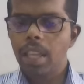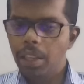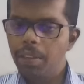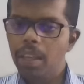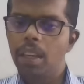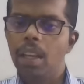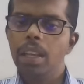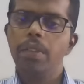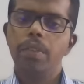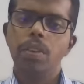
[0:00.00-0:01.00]
even
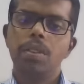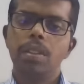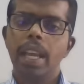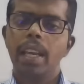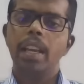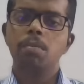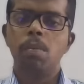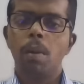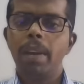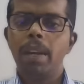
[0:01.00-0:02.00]
if you take like
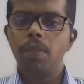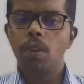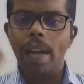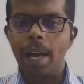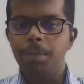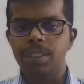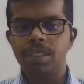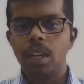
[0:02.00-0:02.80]
mobile phone apps.